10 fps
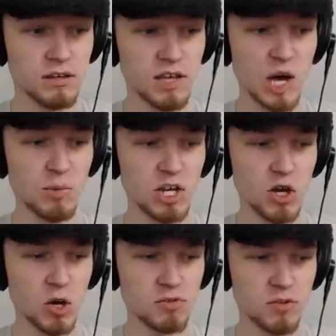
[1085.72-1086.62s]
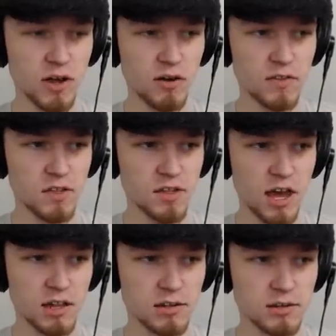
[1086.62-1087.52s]
How many homes are there on this
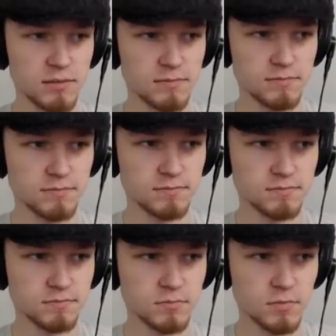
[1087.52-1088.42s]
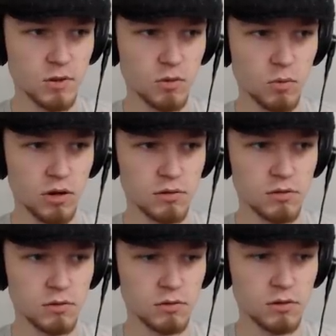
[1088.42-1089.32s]
island? One,
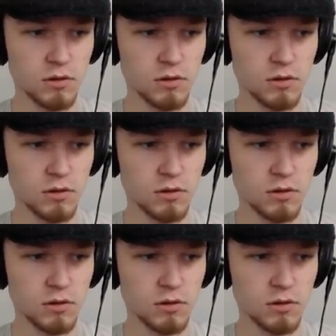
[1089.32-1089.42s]
two.